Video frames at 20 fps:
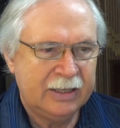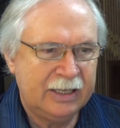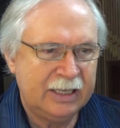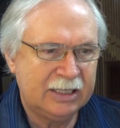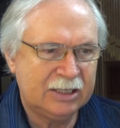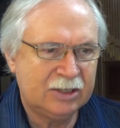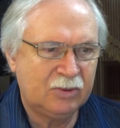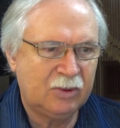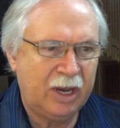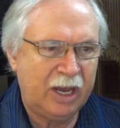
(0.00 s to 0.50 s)

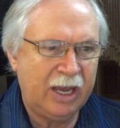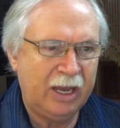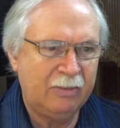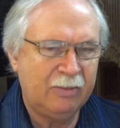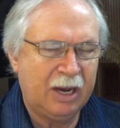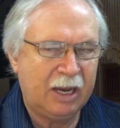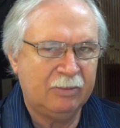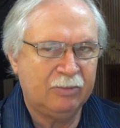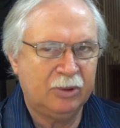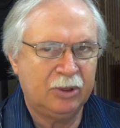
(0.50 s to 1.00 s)
This way,
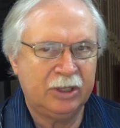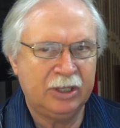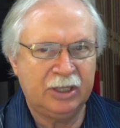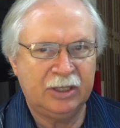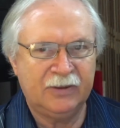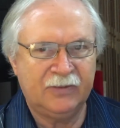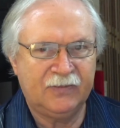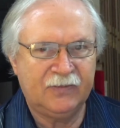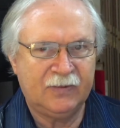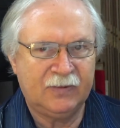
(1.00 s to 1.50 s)
by
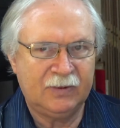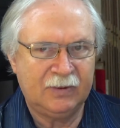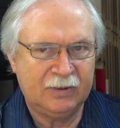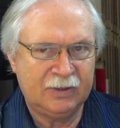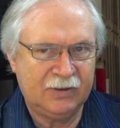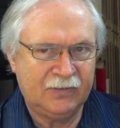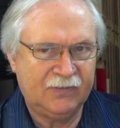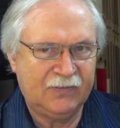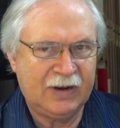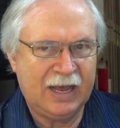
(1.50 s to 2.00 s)
putting
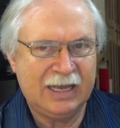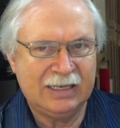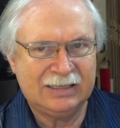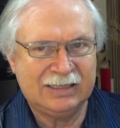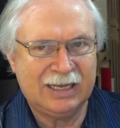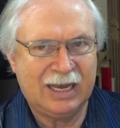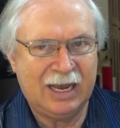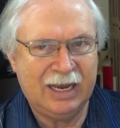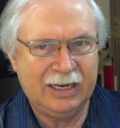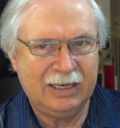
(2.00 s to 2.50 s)
the flat
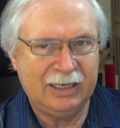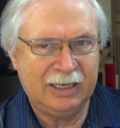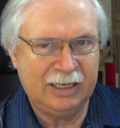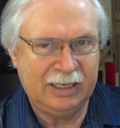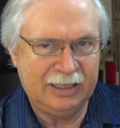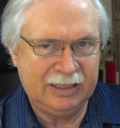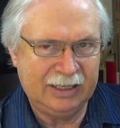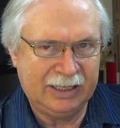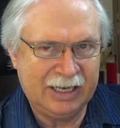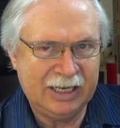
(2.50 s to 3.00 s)
sign
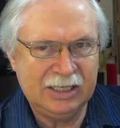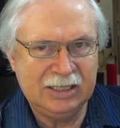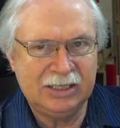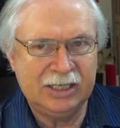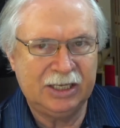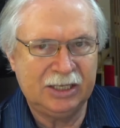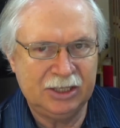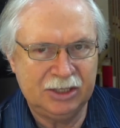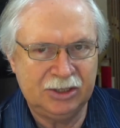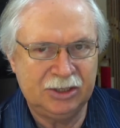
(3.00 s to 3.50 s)
in the key
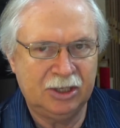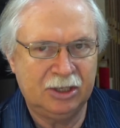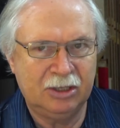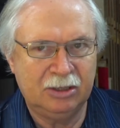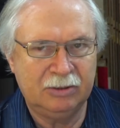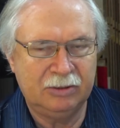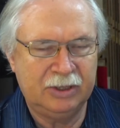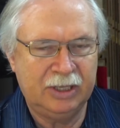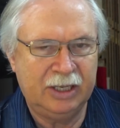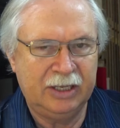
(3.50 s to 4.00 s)

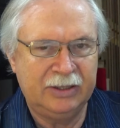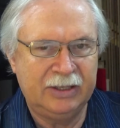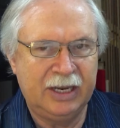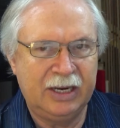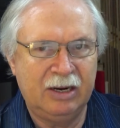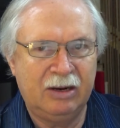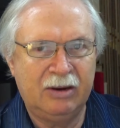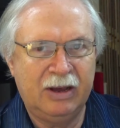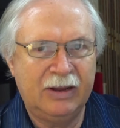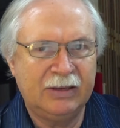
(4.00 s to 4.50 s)
signature, then they
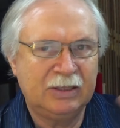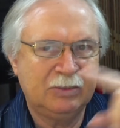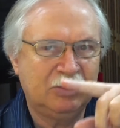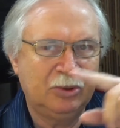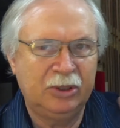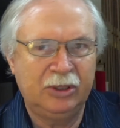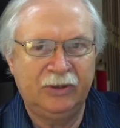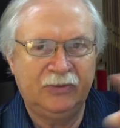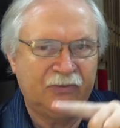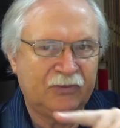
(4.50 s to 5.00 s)
don't have to
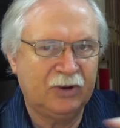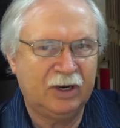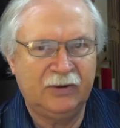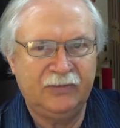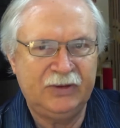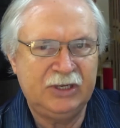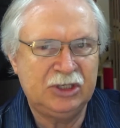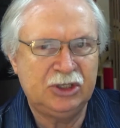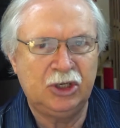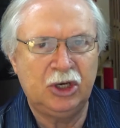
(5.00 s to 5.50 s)
put it in front
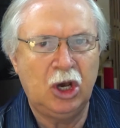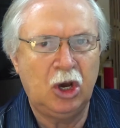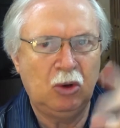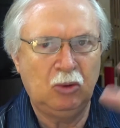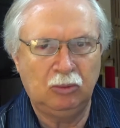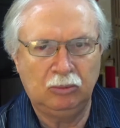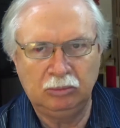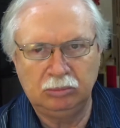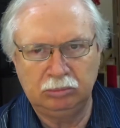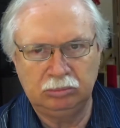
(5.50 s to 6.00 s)
of each
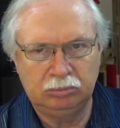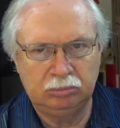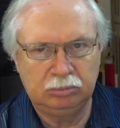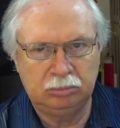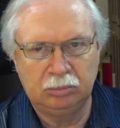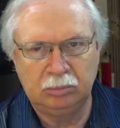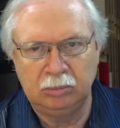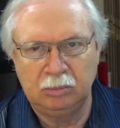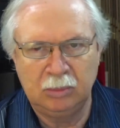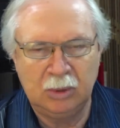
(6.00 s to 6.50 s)
note.
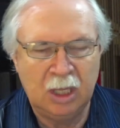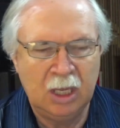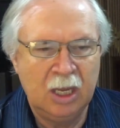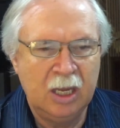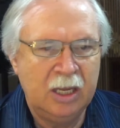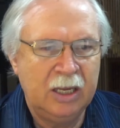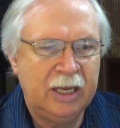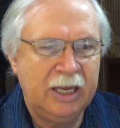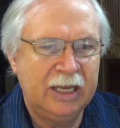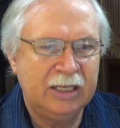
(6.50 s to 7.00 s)

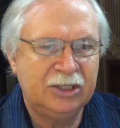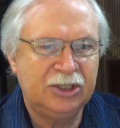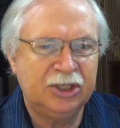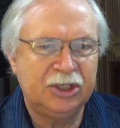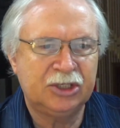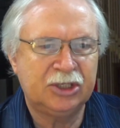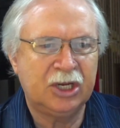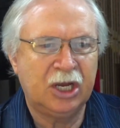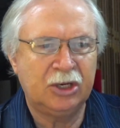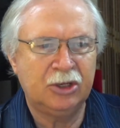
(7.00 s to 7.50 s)
It's
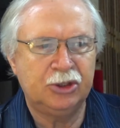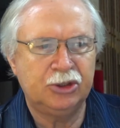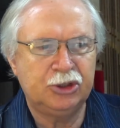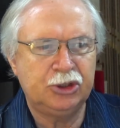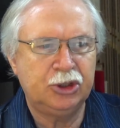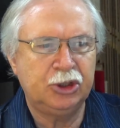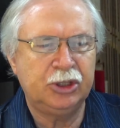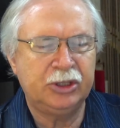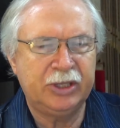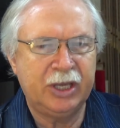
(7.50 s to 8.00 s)
just
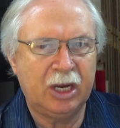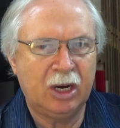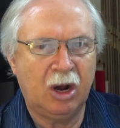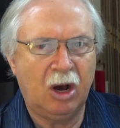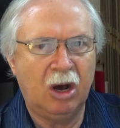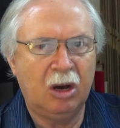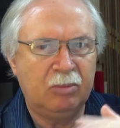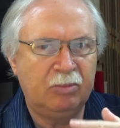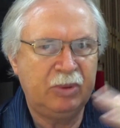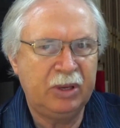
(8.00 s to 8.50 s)
understood that
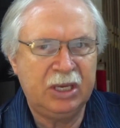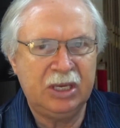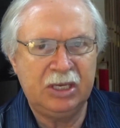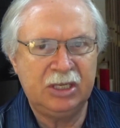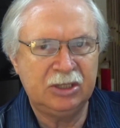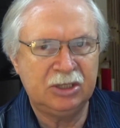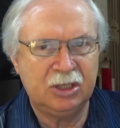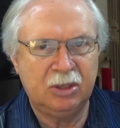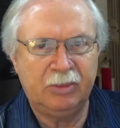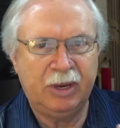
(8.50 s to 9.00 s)
all
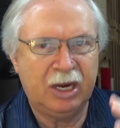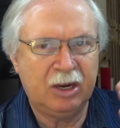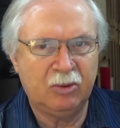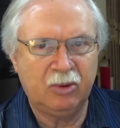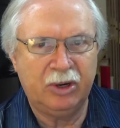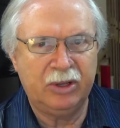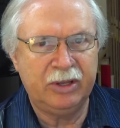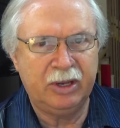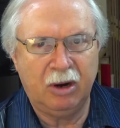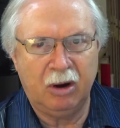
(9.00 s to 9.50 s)
B's, no matter
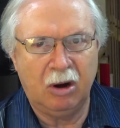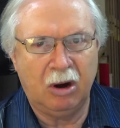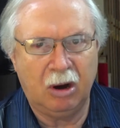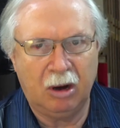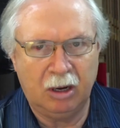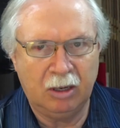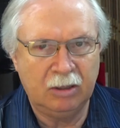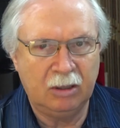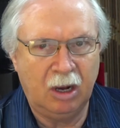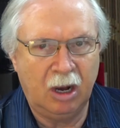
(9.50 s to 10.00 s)
where they
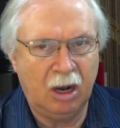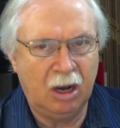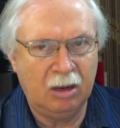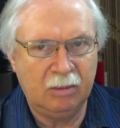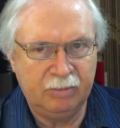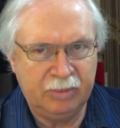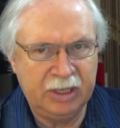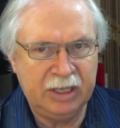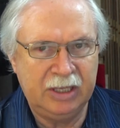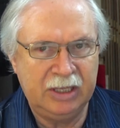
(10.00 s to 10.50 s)
are,
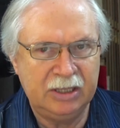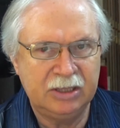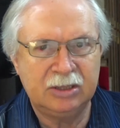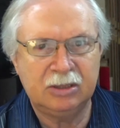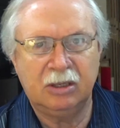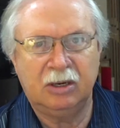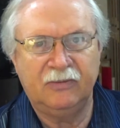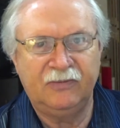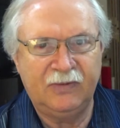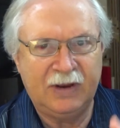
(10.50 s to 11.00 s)
all
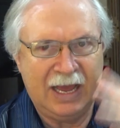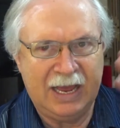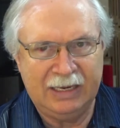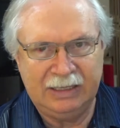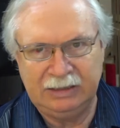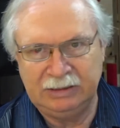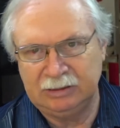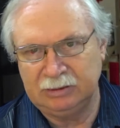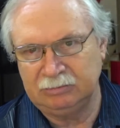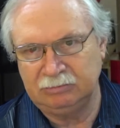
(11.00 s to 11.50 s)
B's are
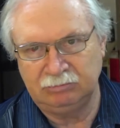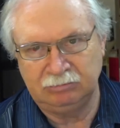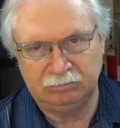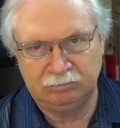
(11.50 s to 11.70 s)
flatted.